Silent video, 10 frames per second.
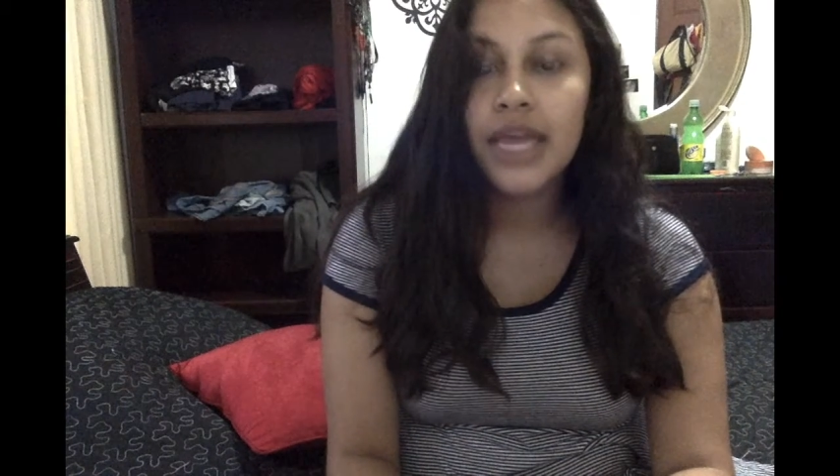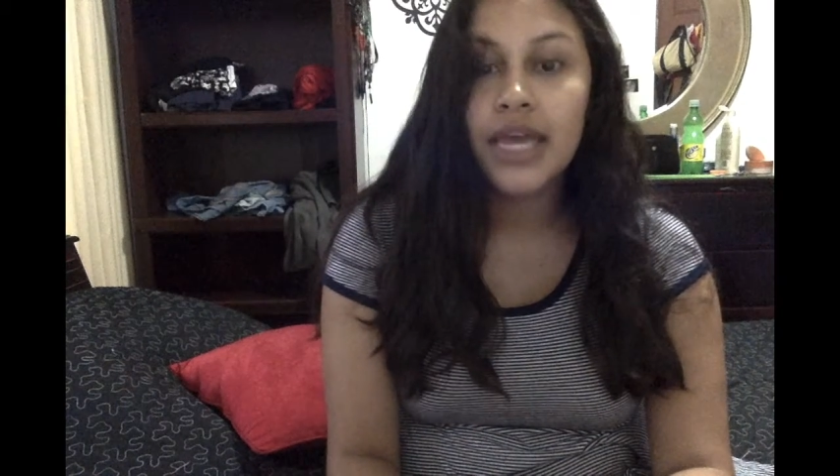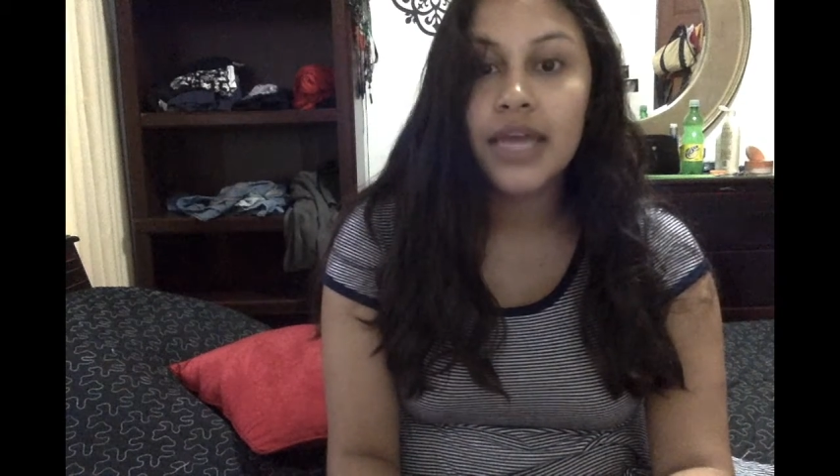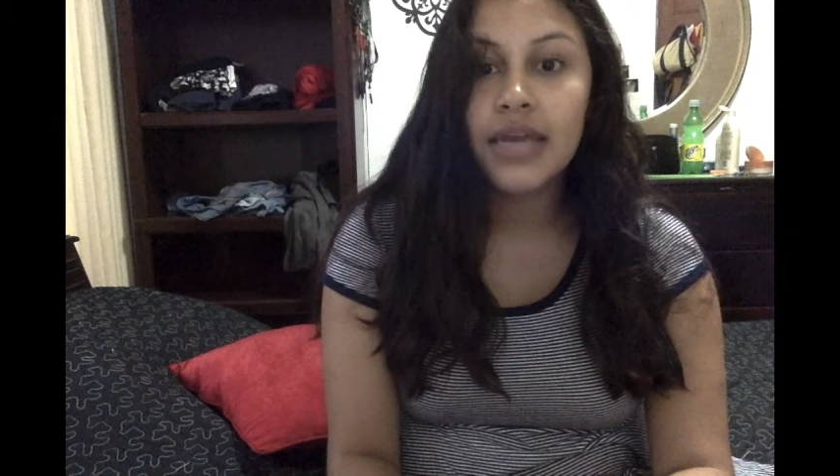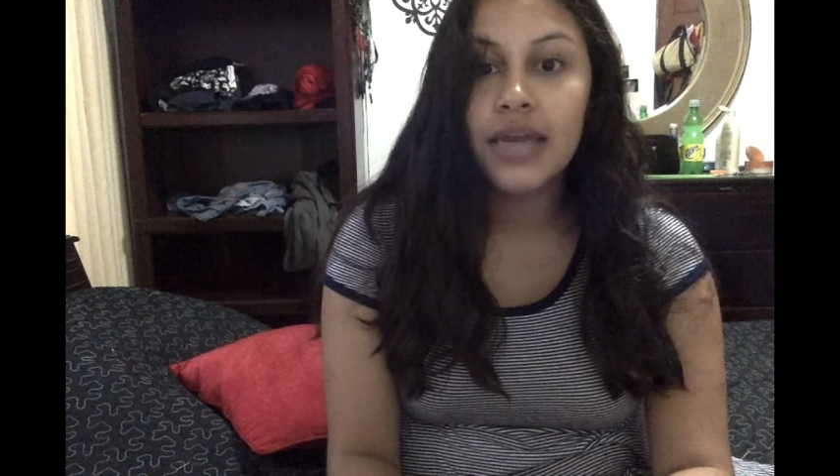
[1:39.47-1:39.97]

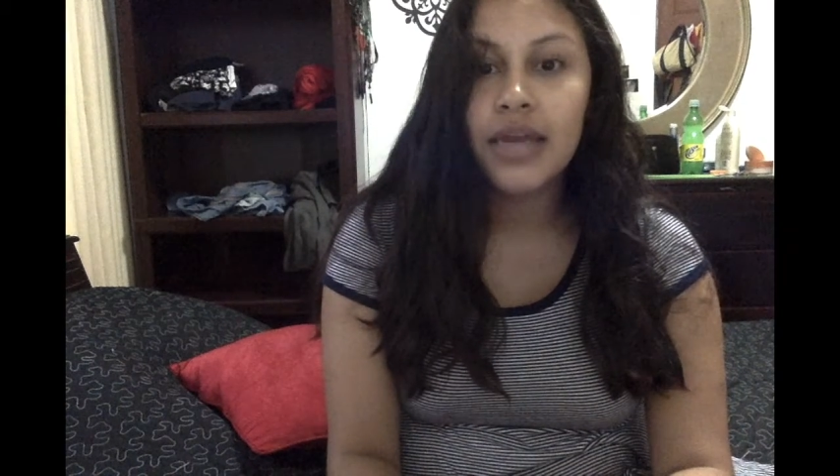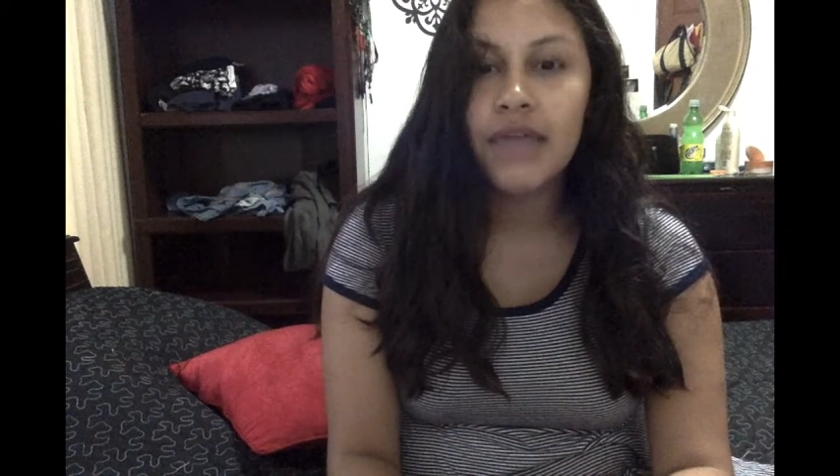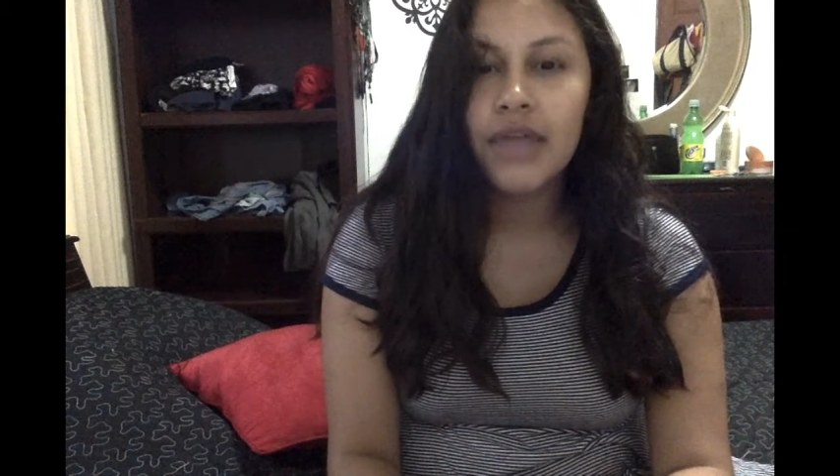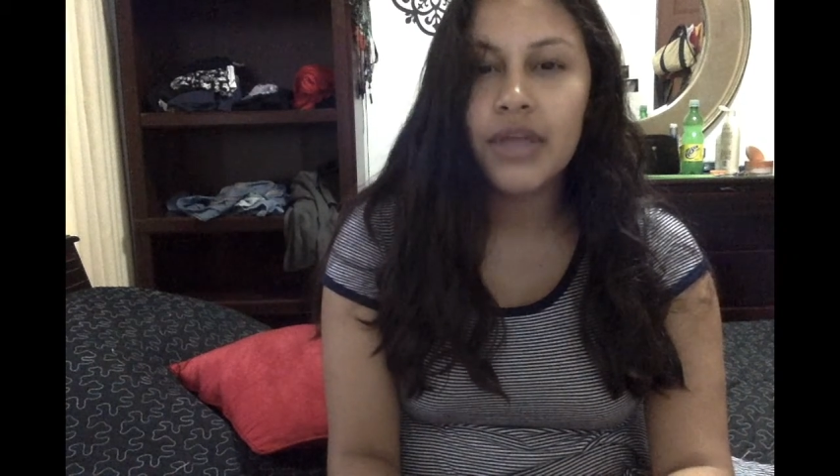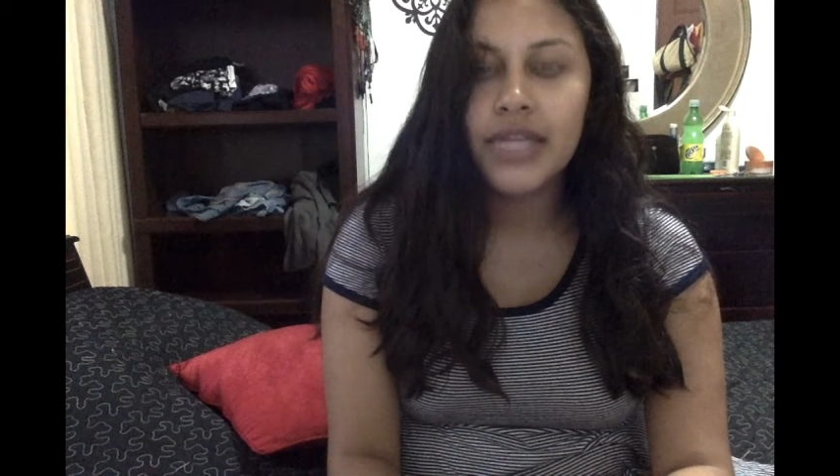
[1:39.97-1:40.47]
then
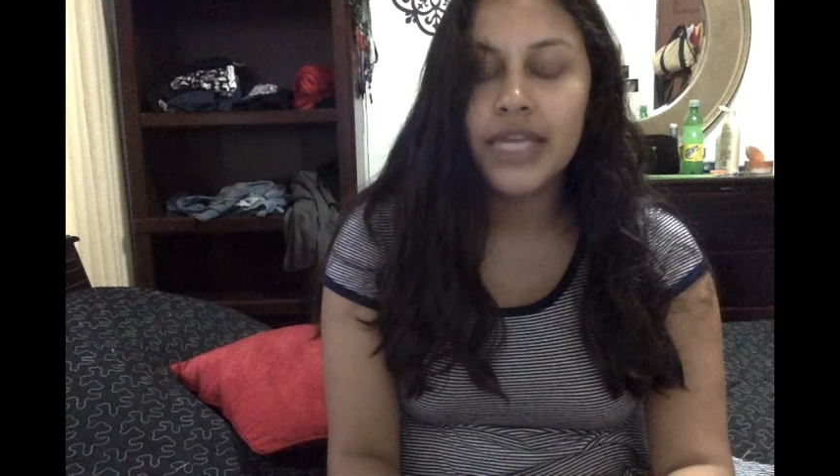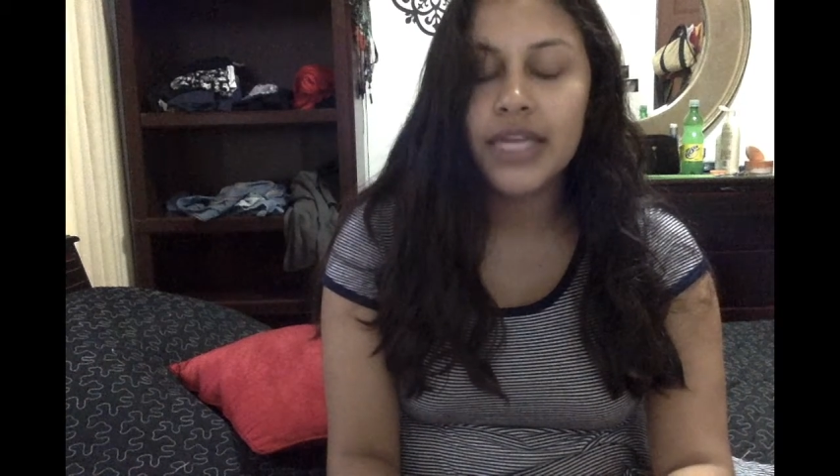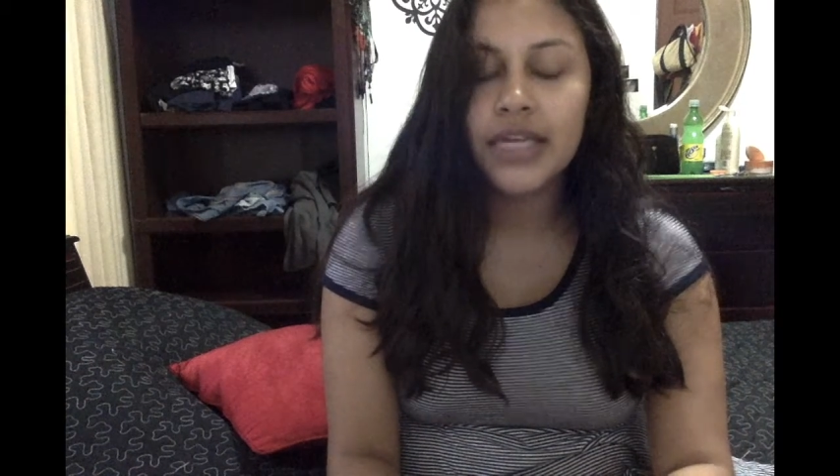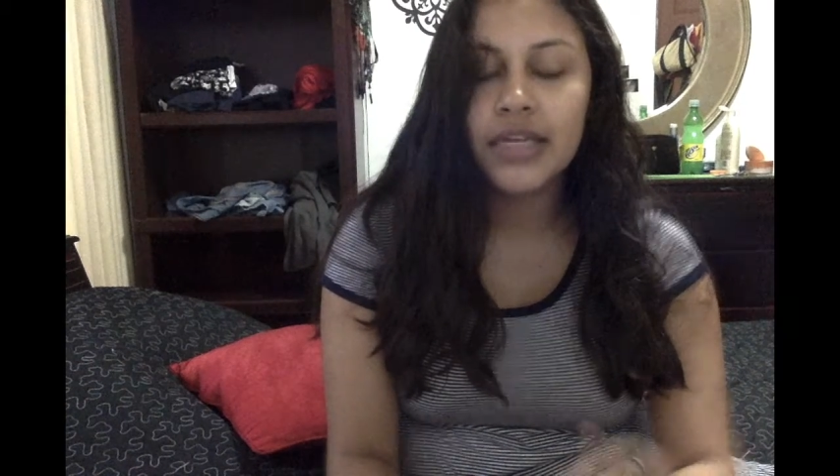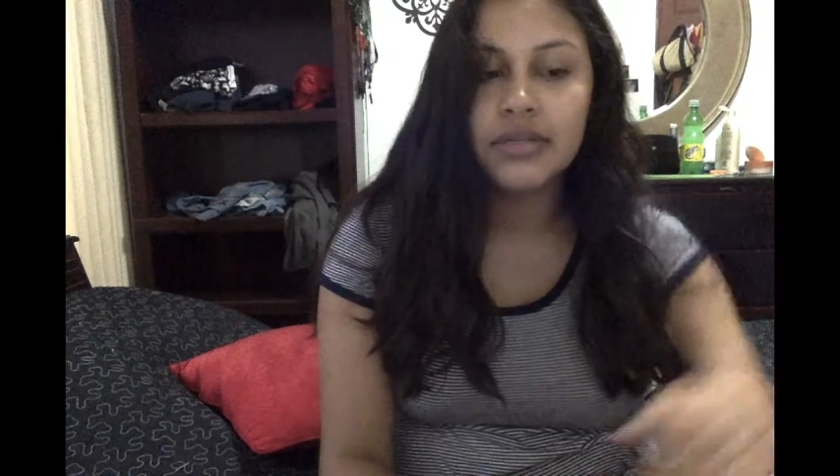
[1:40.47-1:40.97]
every
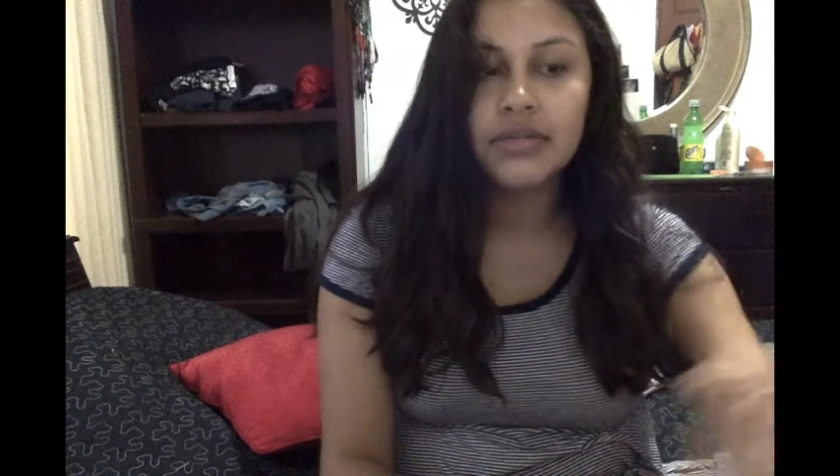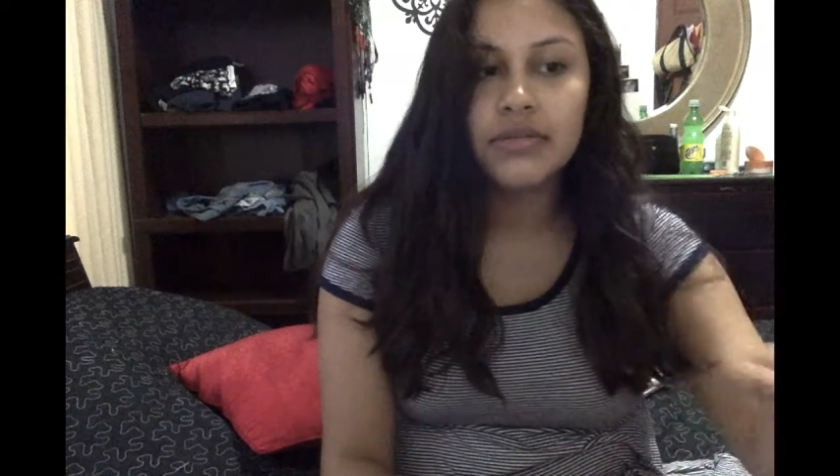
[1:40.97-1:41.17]
day